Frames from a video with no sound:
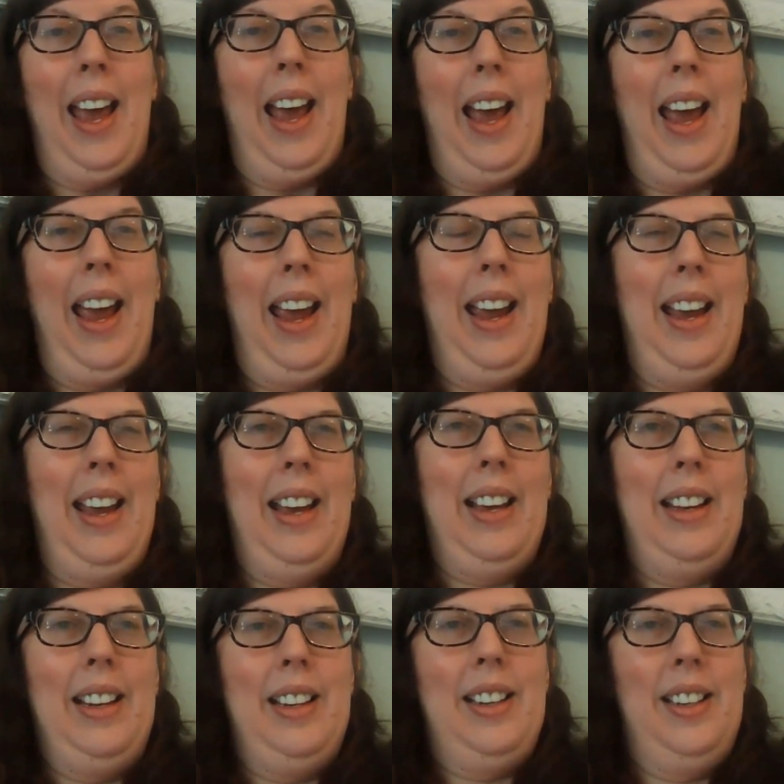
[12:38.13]

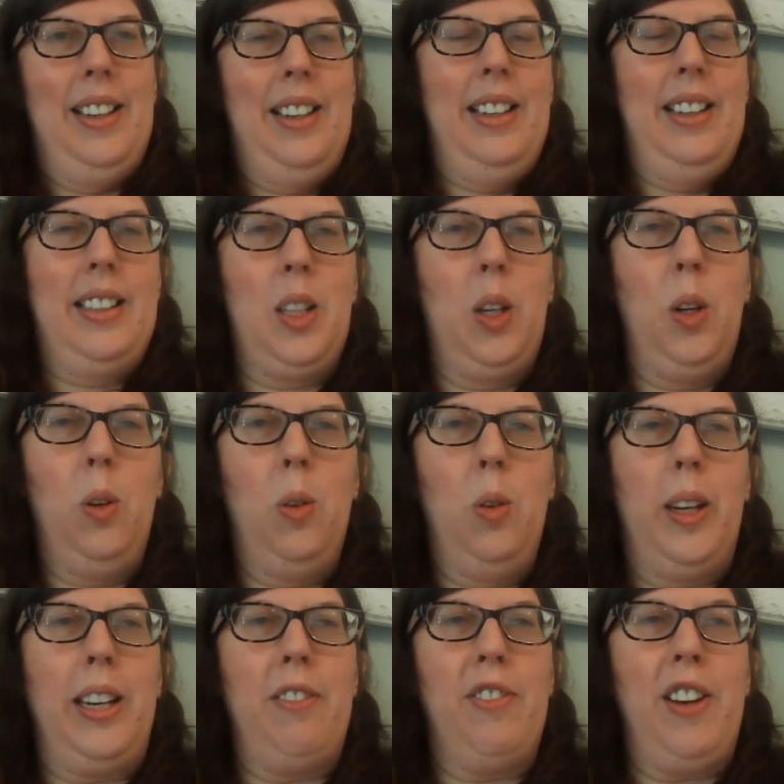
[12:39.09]
And so
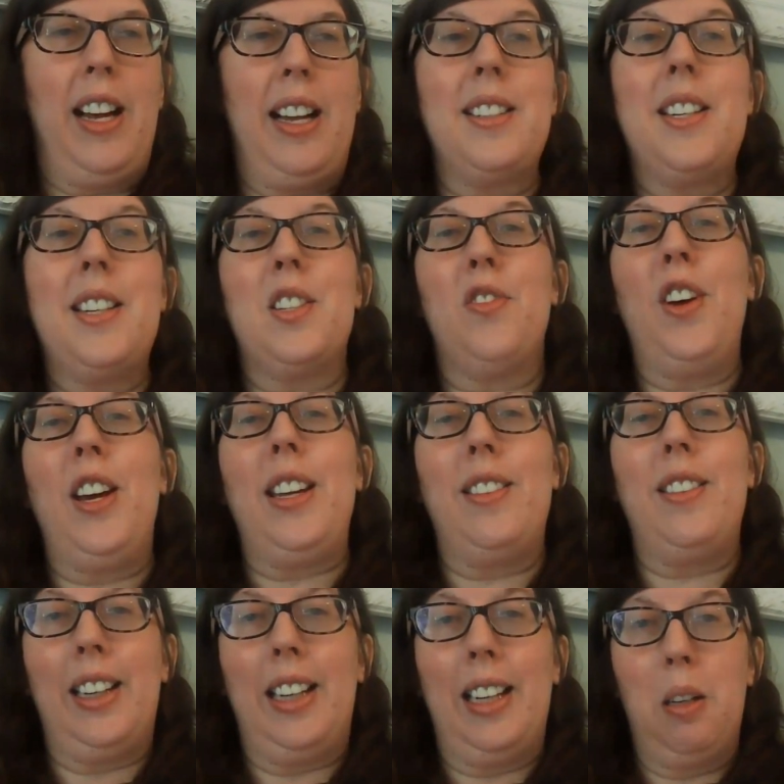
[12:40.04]
he finds his
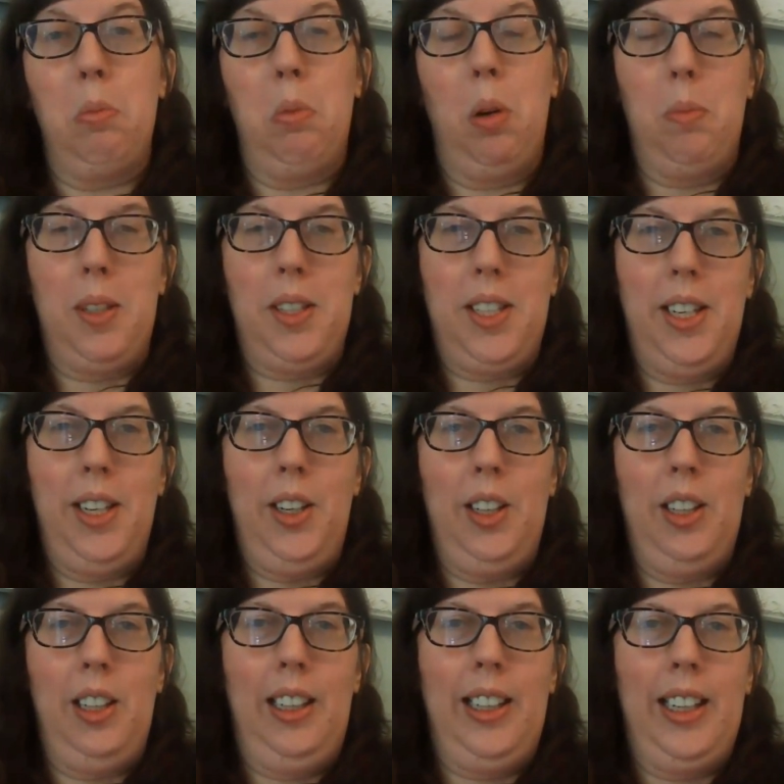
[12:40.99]
faith again
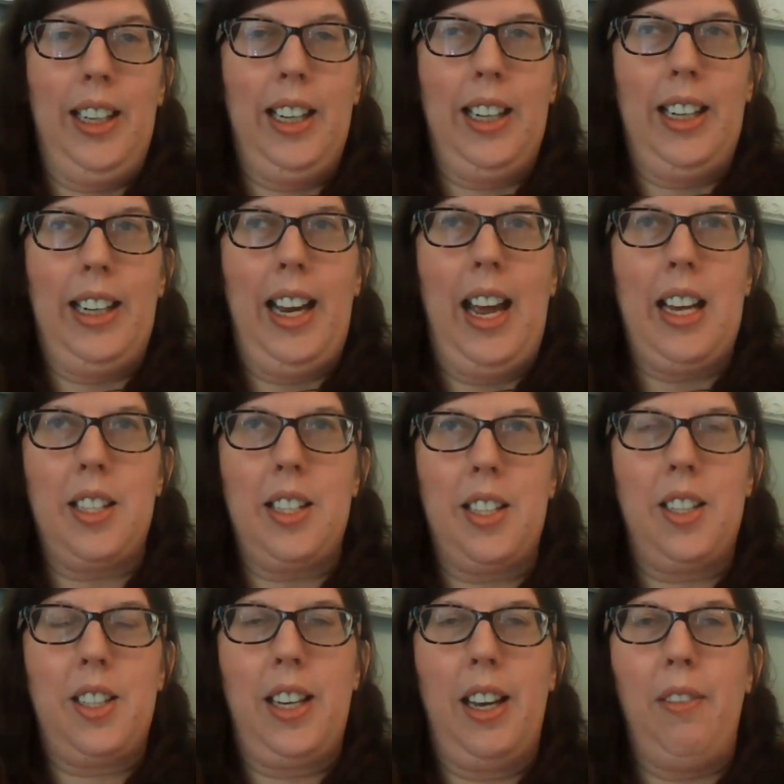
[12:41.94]
momentarily and he
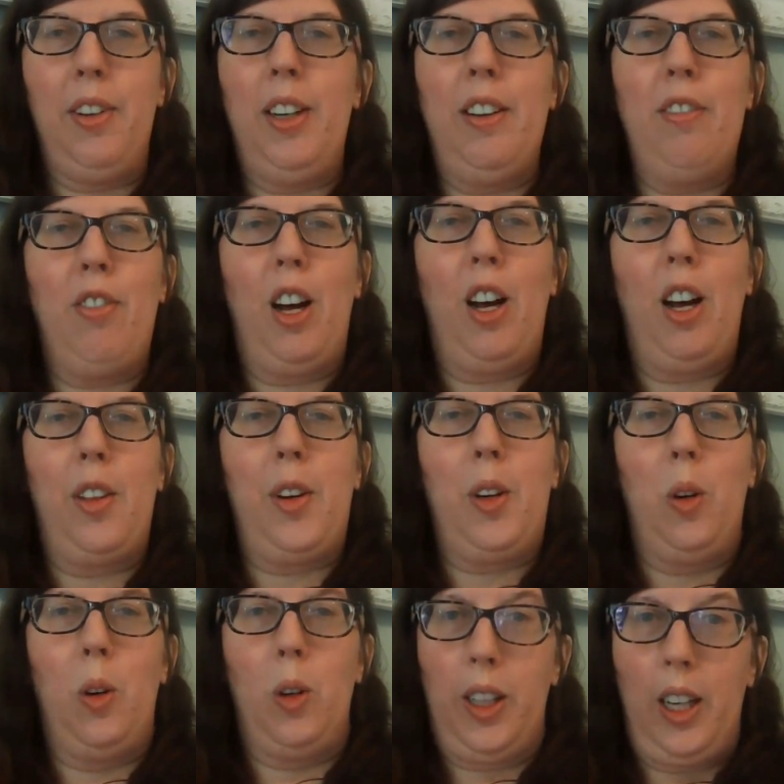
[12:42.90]
asks Heavenly
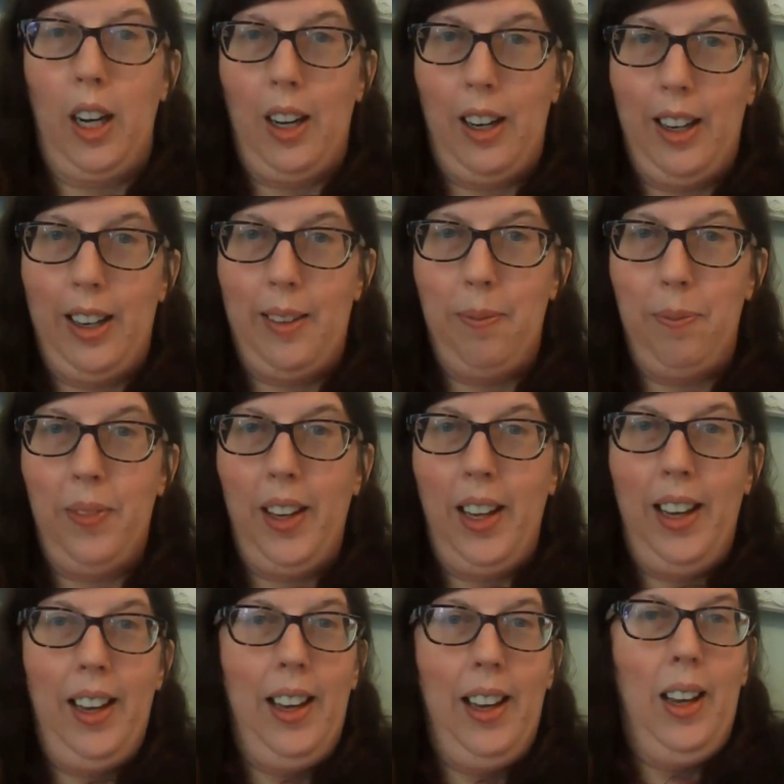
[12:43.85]
Father or God
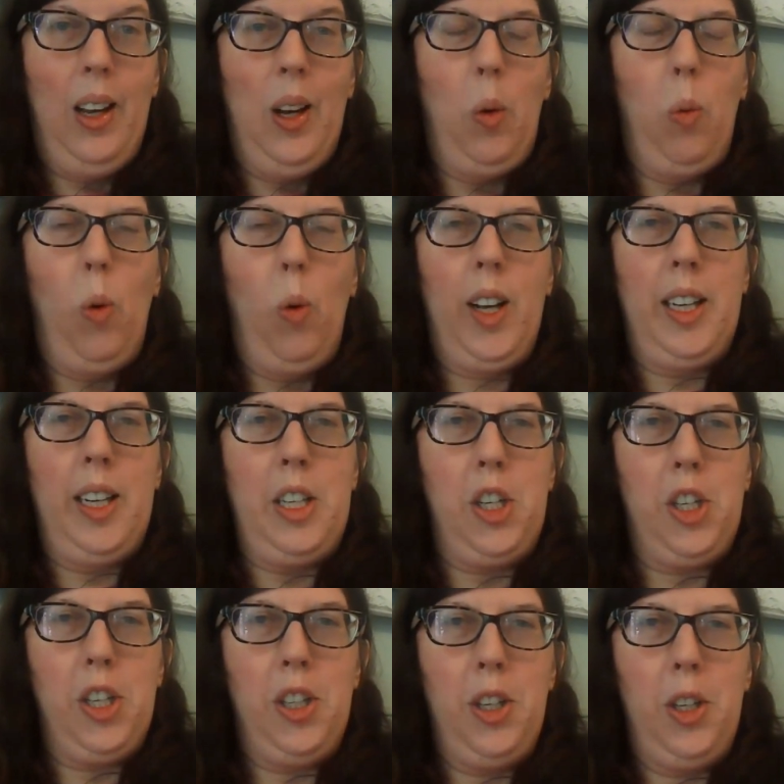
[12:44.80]
what he
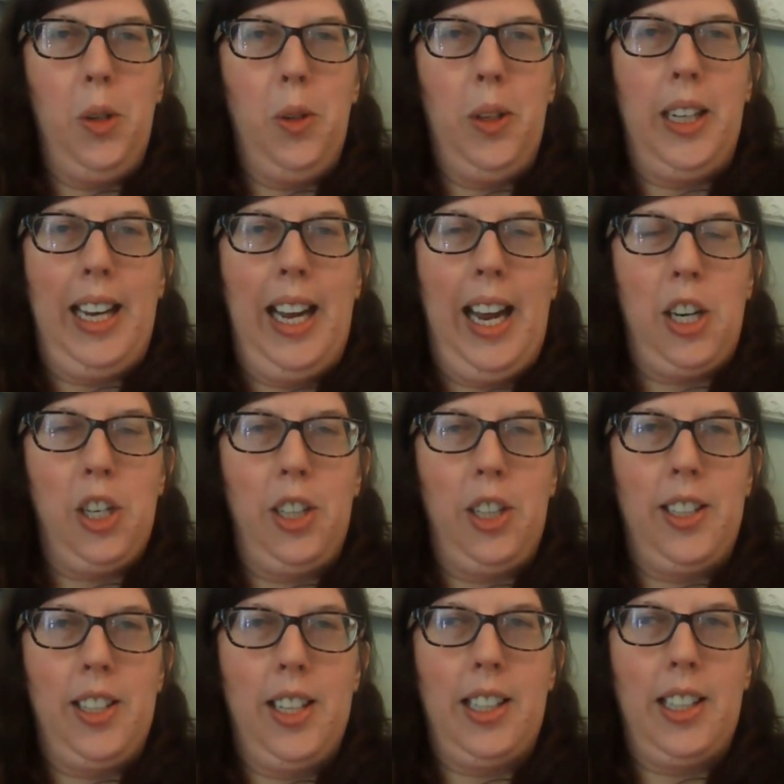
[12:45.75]
should do, and he actually
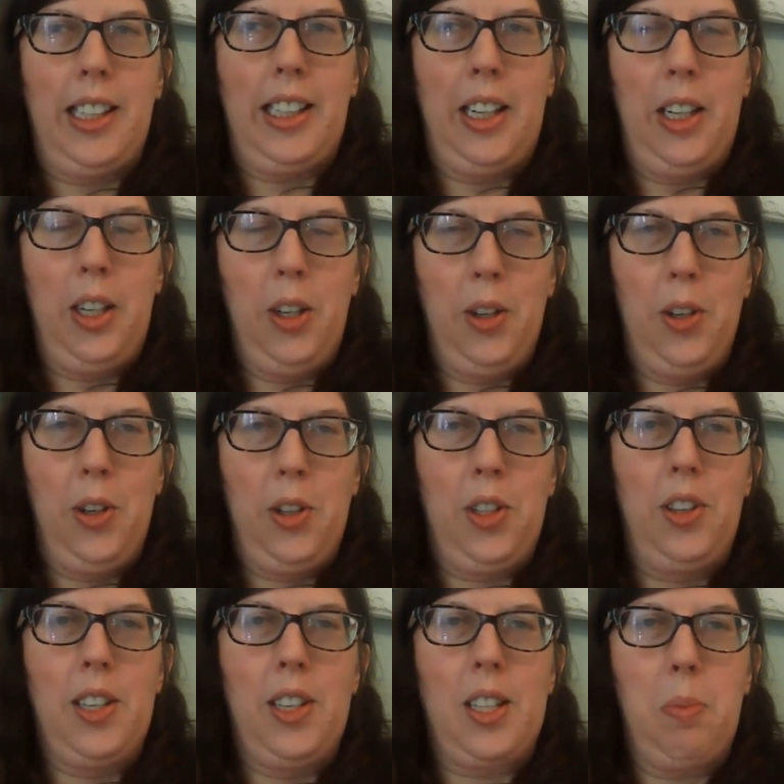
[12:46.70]
says he
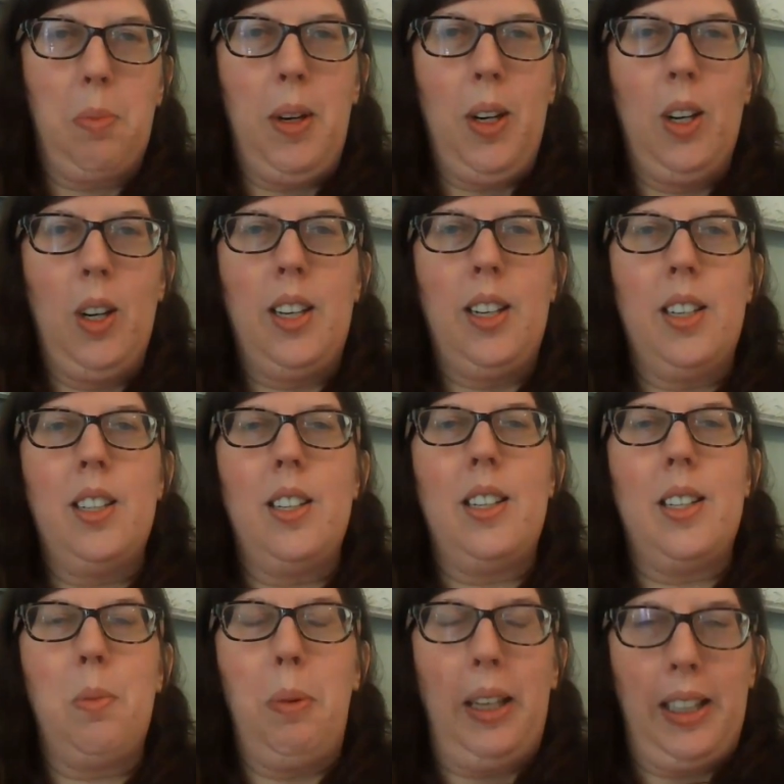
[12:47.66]
hears the spirit
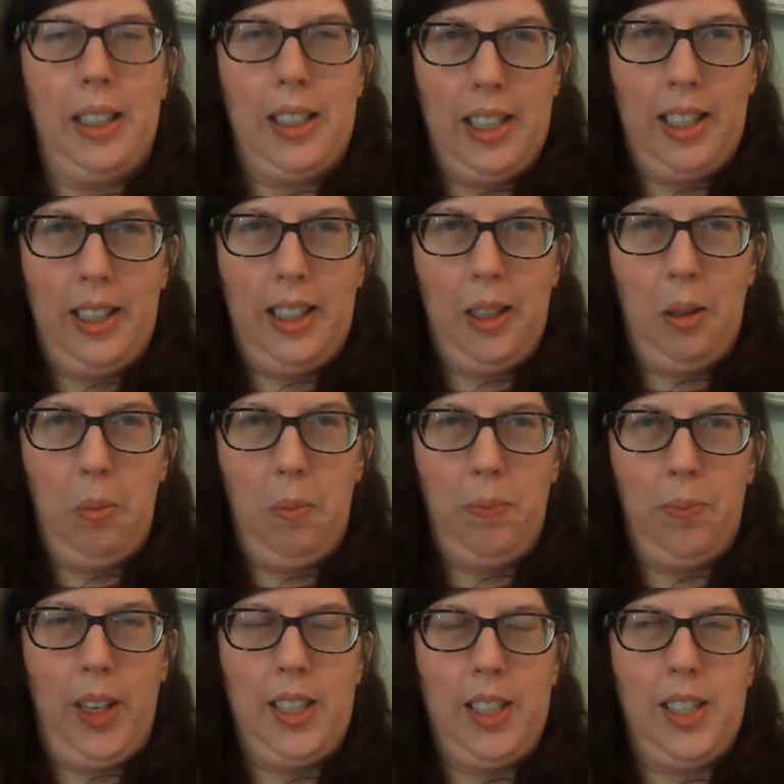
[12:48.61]
speak to
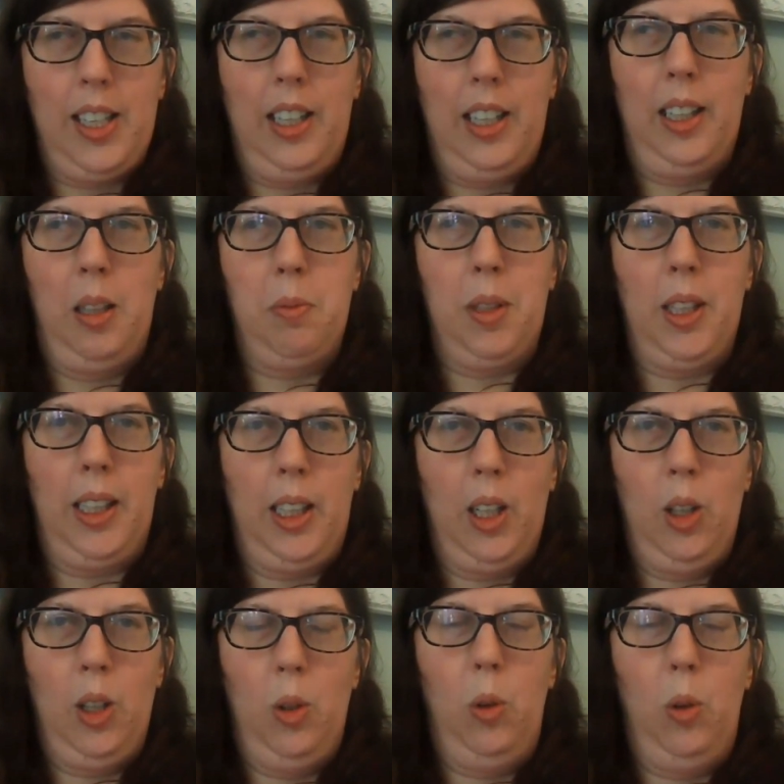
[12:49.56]
him and tell him to
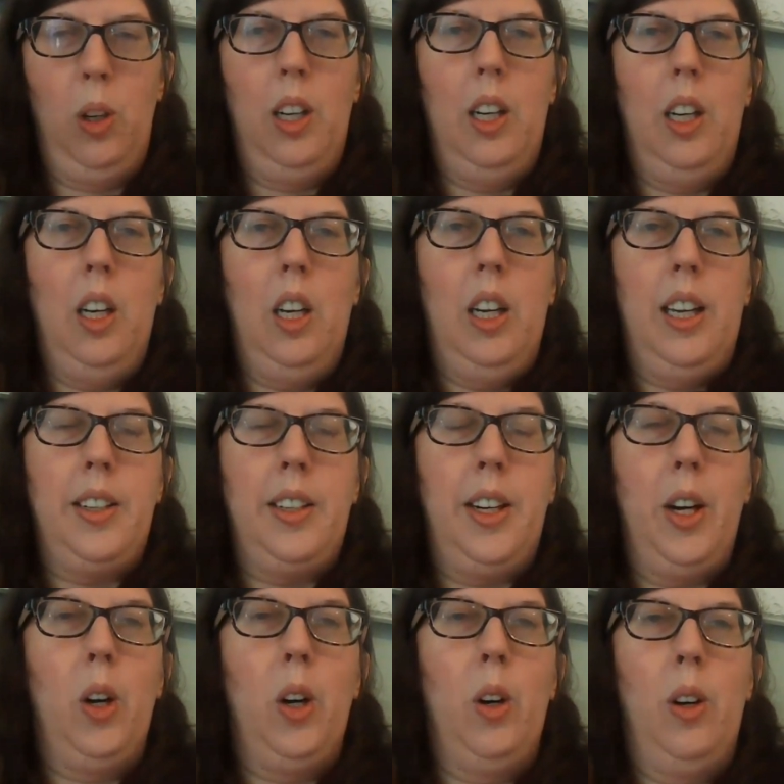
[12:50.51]
go
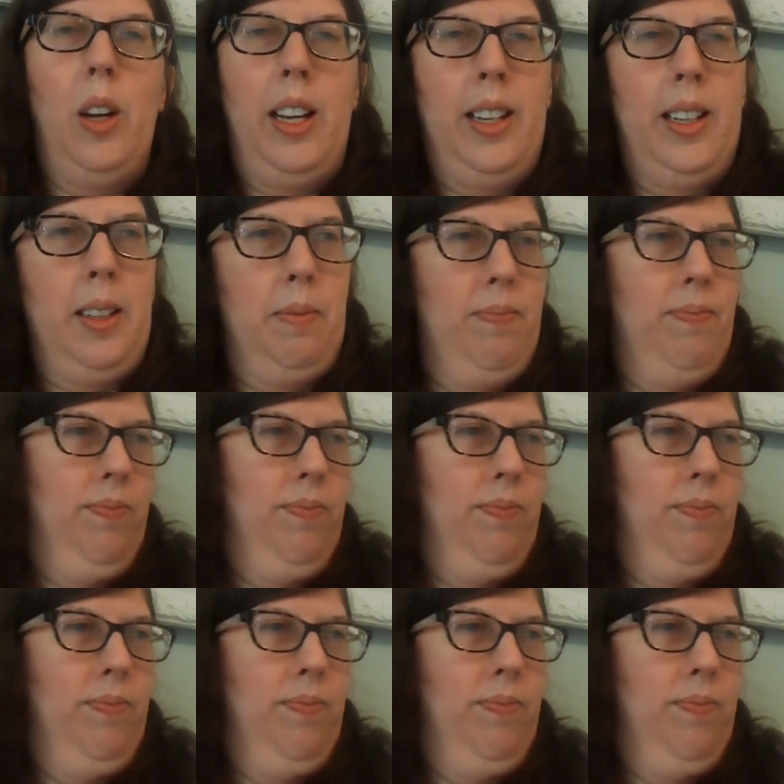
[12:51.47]
near a